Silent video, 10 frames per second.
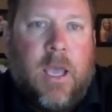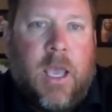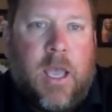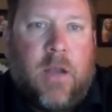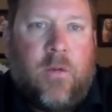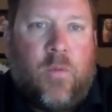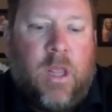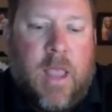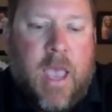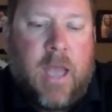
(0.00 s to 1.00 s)
and we
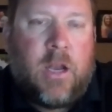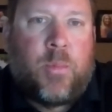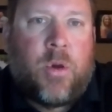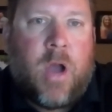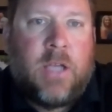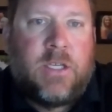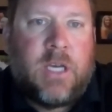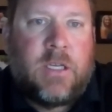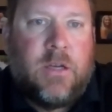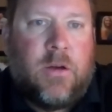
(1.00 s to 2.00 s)
landed a
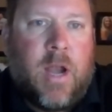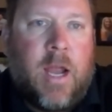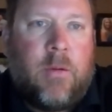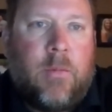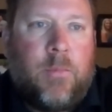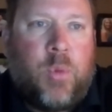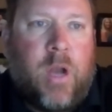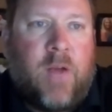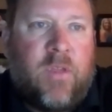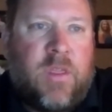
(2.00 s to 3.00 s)
project, and Grant put
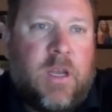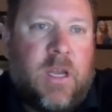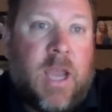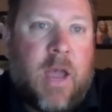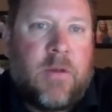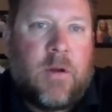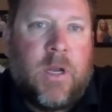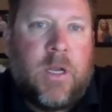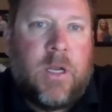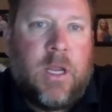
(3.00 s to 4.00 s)
everything together
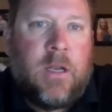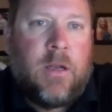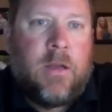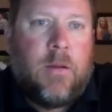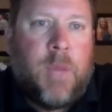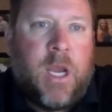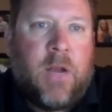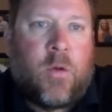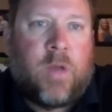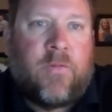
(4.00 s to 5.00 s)
and made a
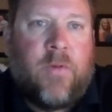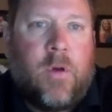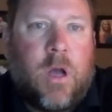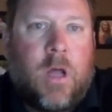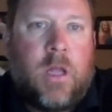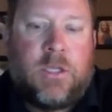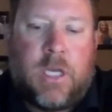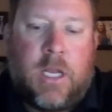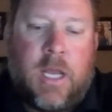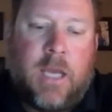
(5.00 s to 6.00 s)
quick phone call and
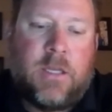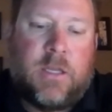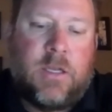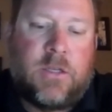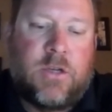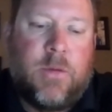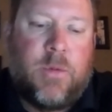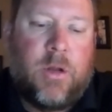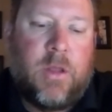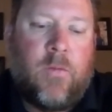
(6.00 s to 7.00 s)
said, hey, to the
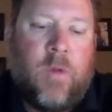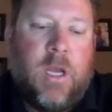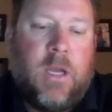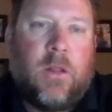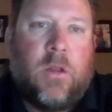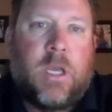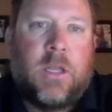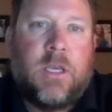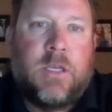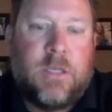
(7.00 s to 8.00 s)
distributor, that we need to look at
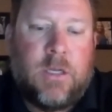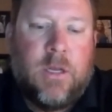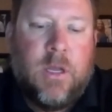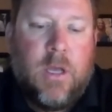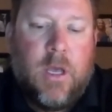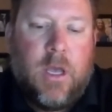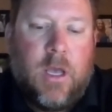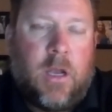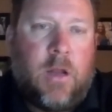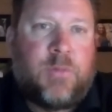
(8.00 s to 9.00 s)
this, and
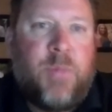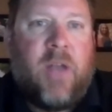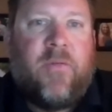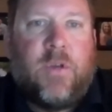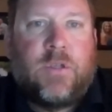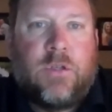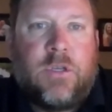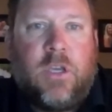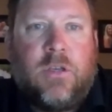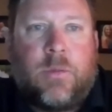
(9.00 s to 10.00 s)
it's beneficial to
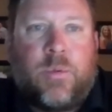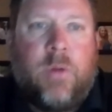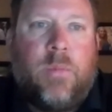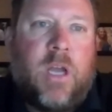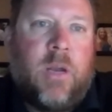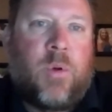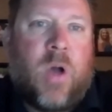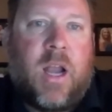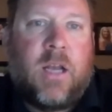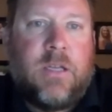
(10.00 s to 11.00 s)
use a pre-blended
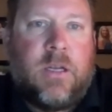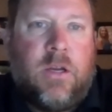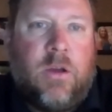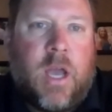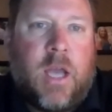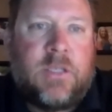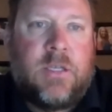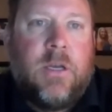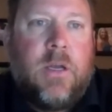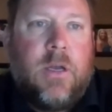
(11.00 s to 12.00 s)
product. And you guys,